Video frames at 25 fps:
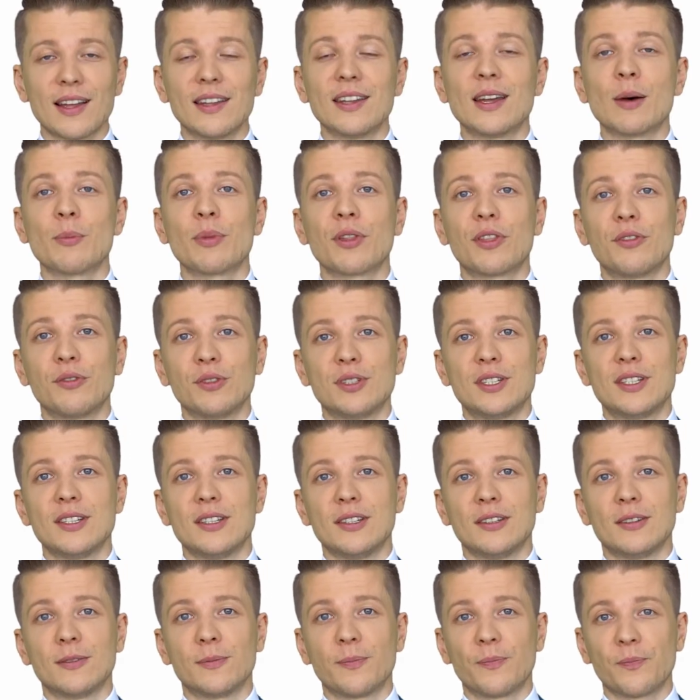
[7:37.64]
Number
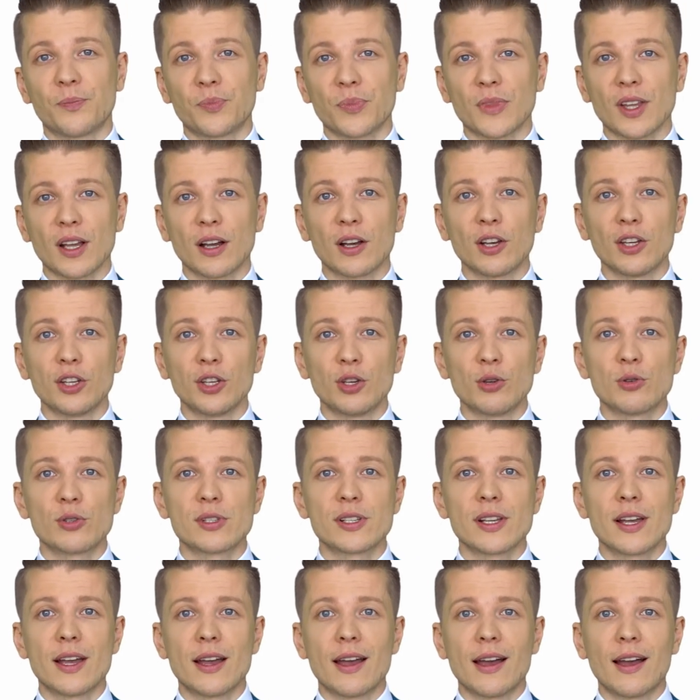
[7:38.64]
13.
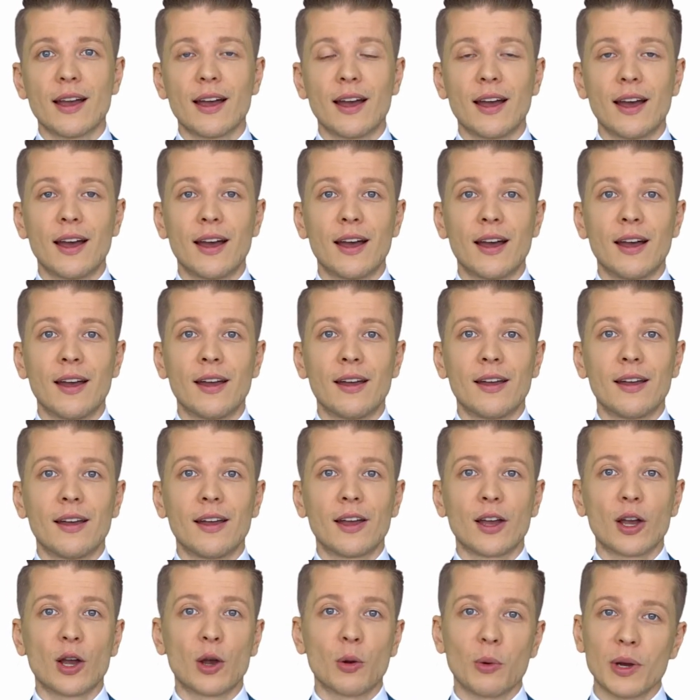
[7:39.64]
Use a
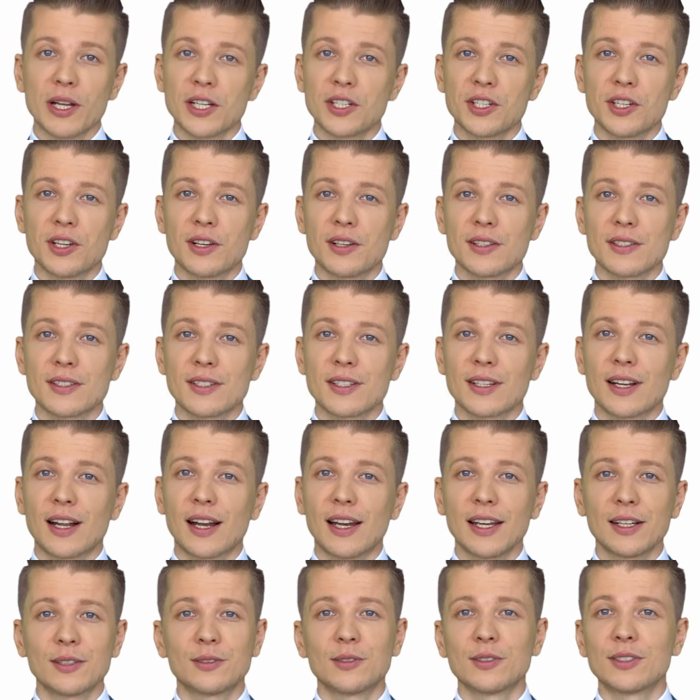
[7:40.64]
questions
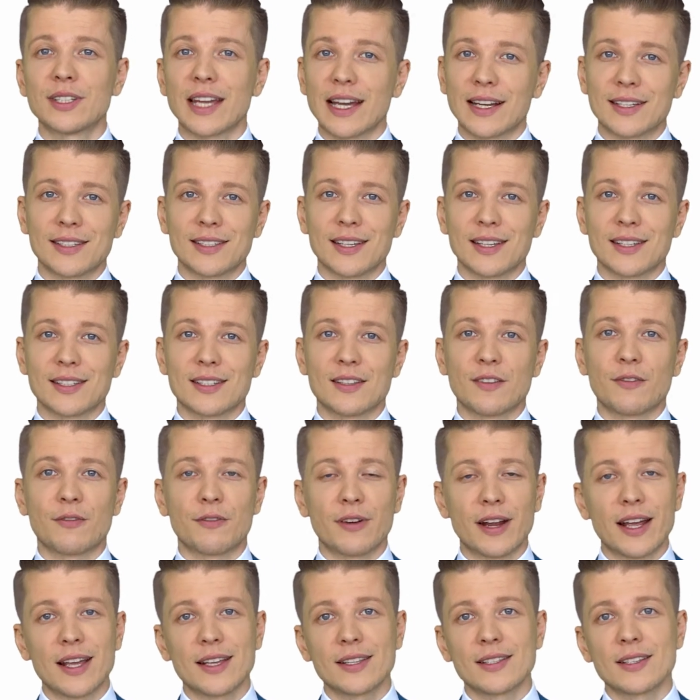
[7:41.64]
click to text us
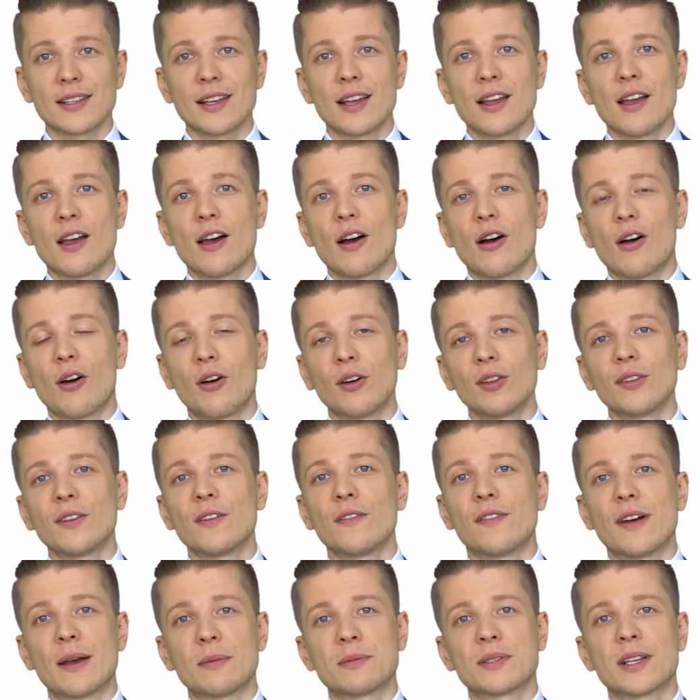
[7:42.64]
phrase on
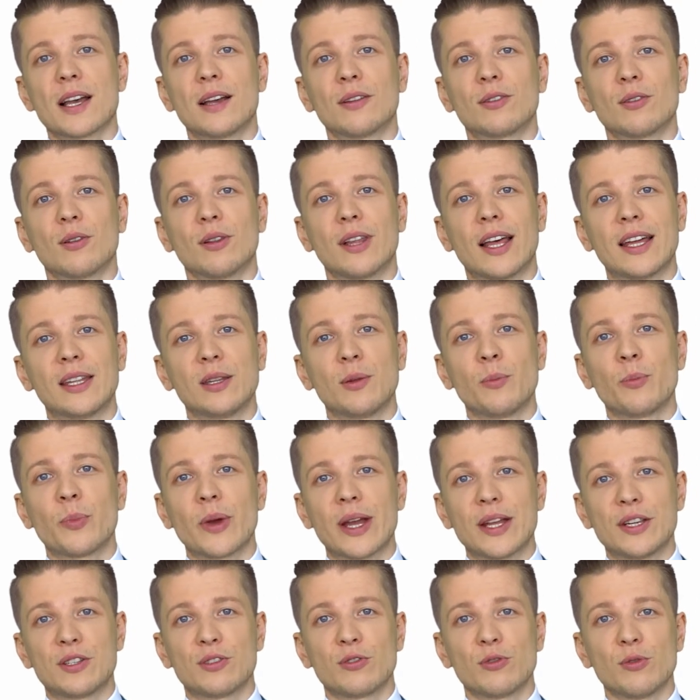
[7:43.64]
your website or landing
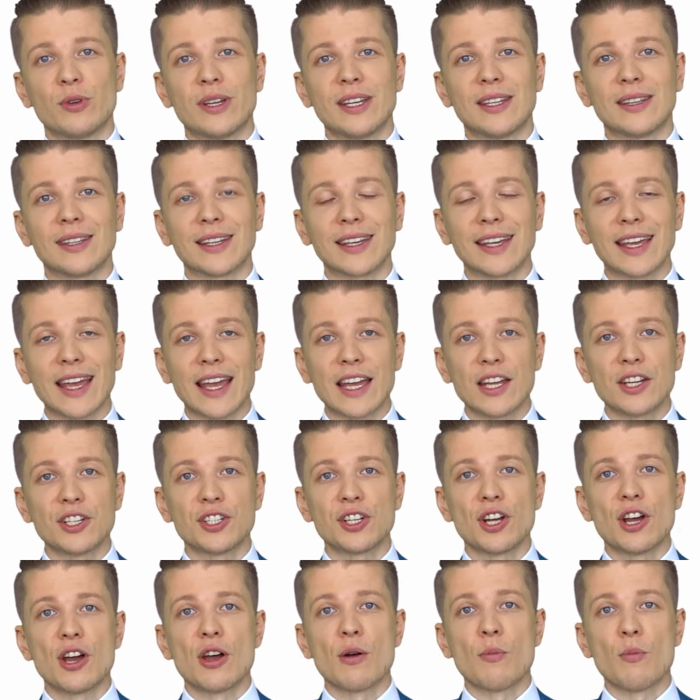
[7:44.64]
page to
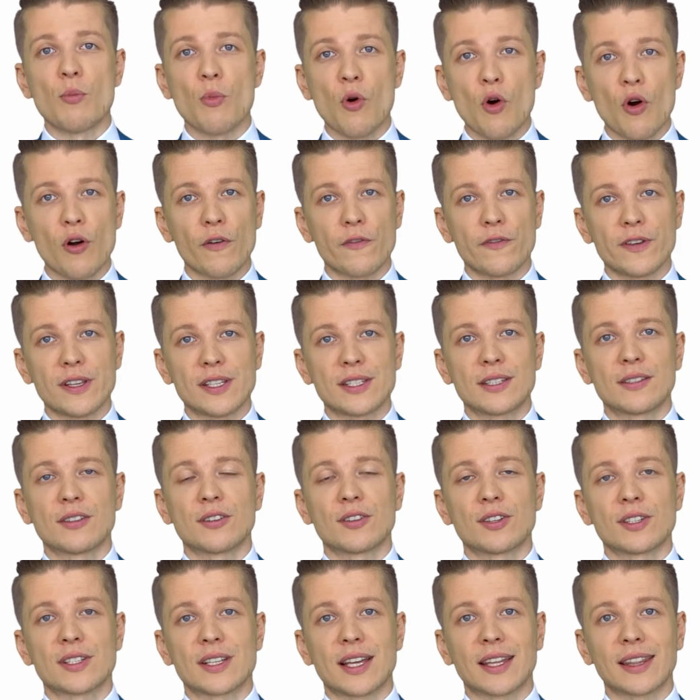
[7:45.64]
engage more
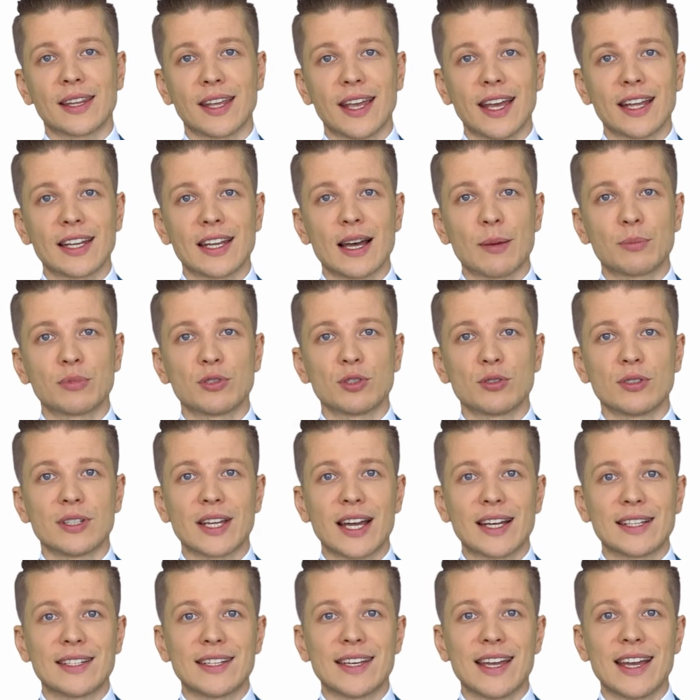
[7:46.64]
visitors and get up to
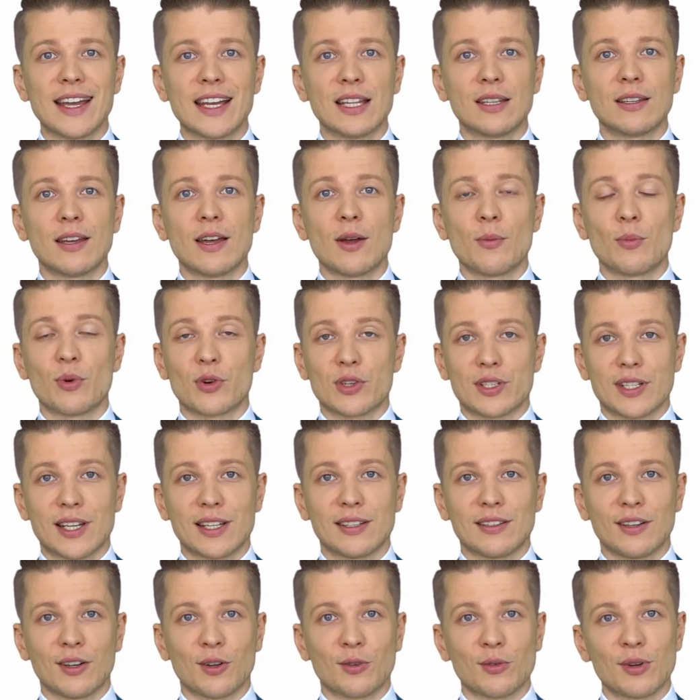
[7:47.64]

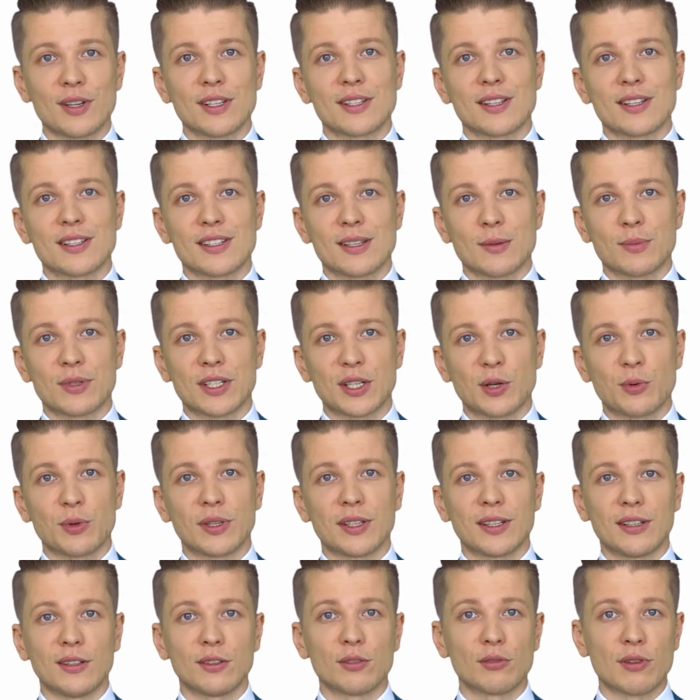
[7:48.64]
98% increase in
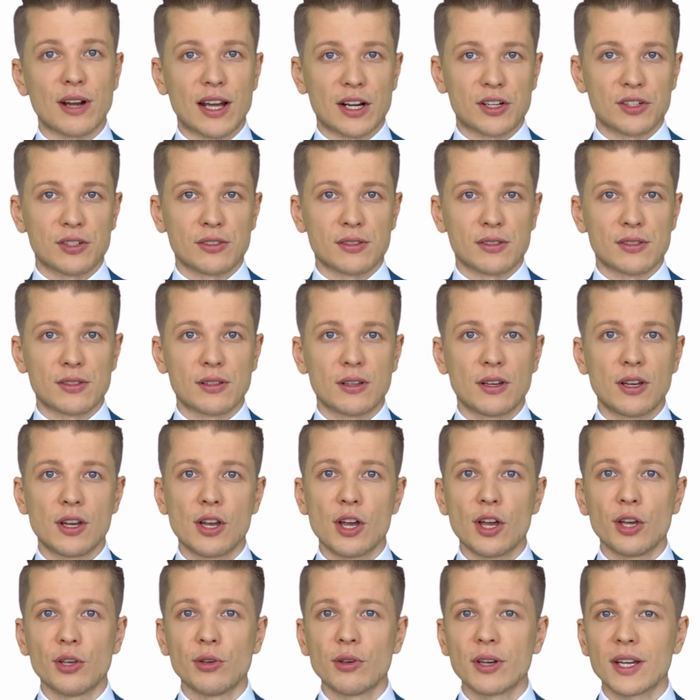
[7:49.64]
subsequent interactions.
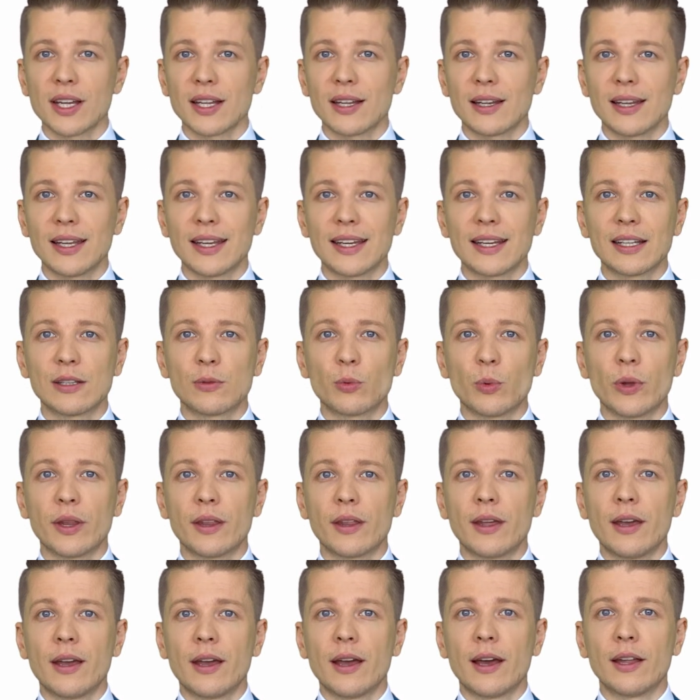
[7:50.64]
You can link it
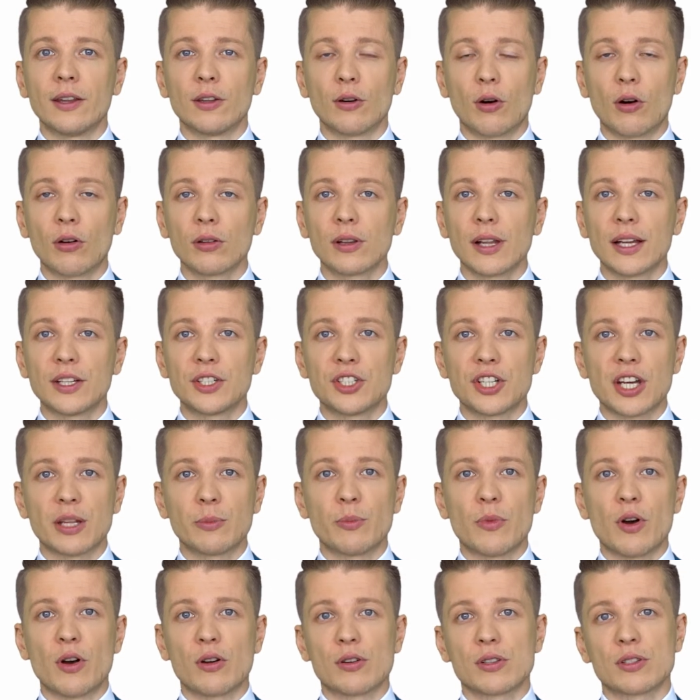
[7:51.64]
with an online chat
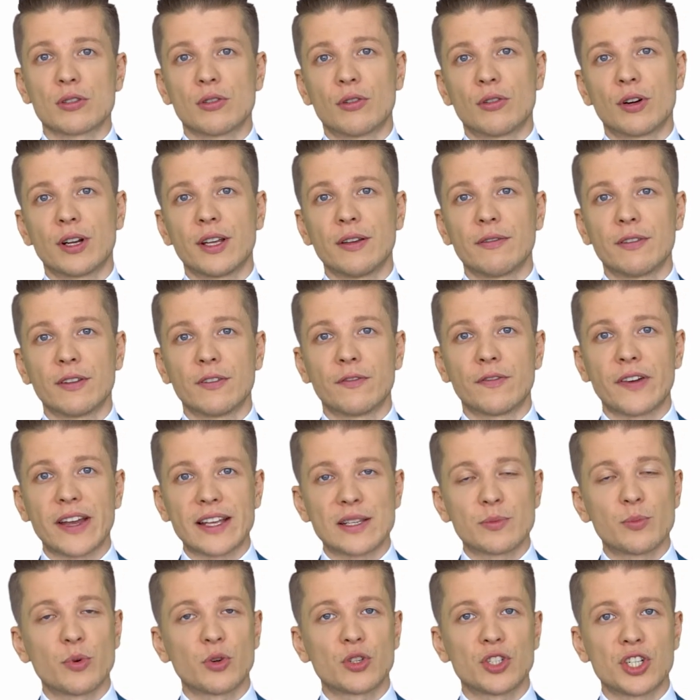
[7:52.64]
box or even
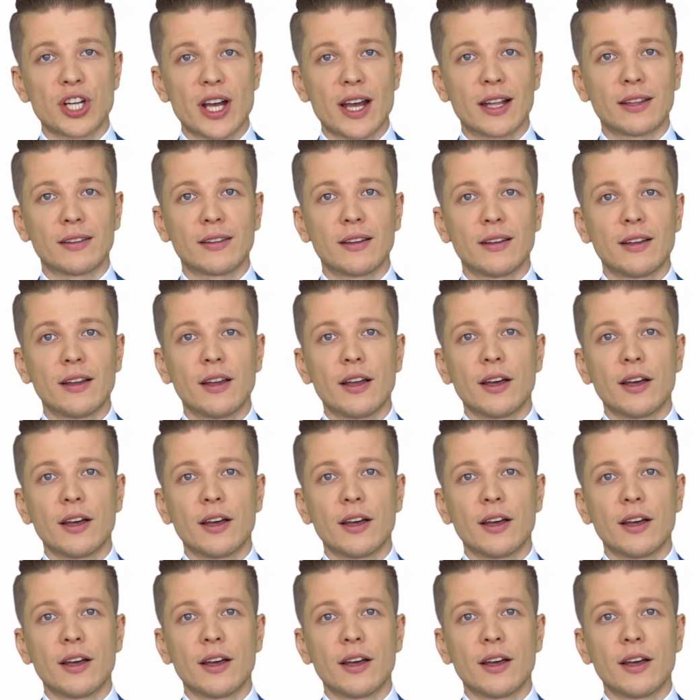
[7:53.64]
Facebook chat.